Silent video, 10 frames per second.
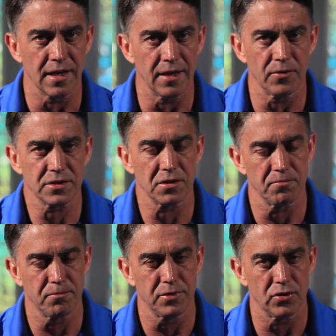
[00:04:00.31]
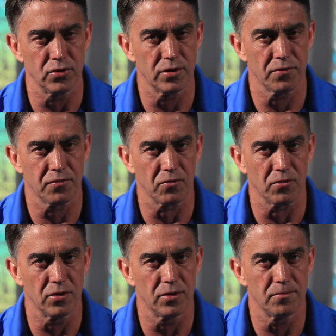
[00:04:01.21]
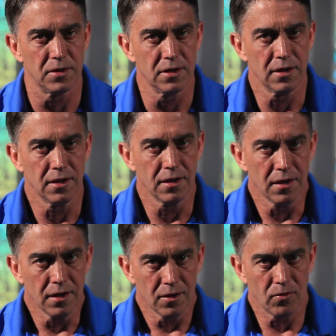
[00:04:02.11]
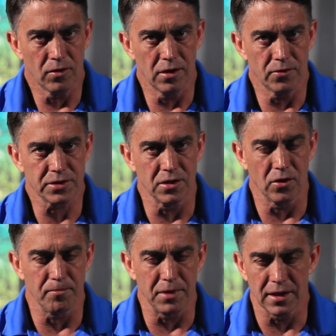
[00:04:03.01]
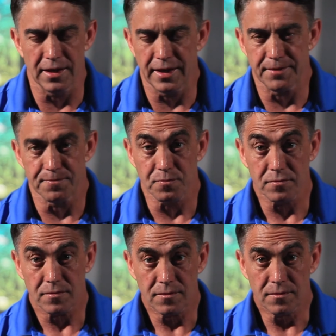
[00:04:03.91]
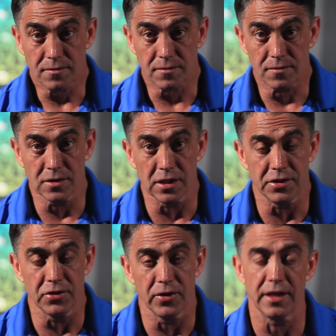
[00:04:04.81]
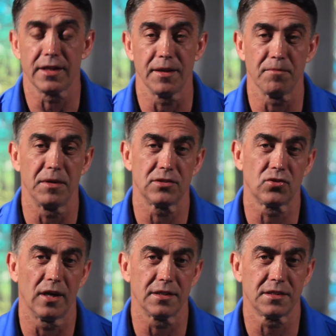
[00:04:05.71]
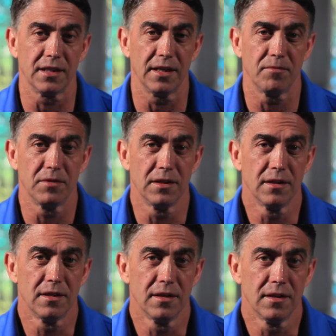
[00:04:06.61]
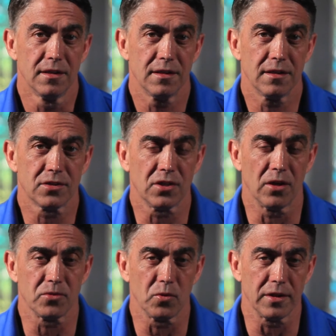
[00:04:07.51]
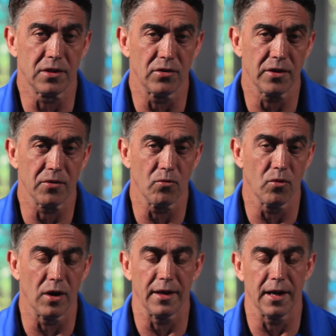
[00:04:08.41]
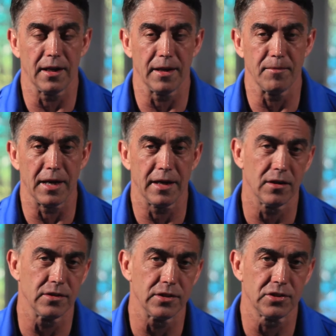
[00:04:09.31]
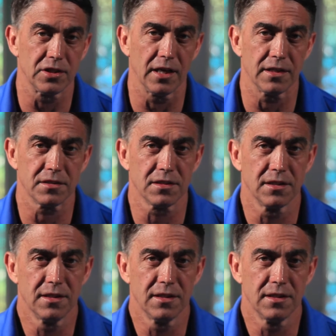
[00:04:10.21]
that was a beautiful room where there was no ability to do anything but trust Him. And the Psalms 131, I lay my head on Your chest.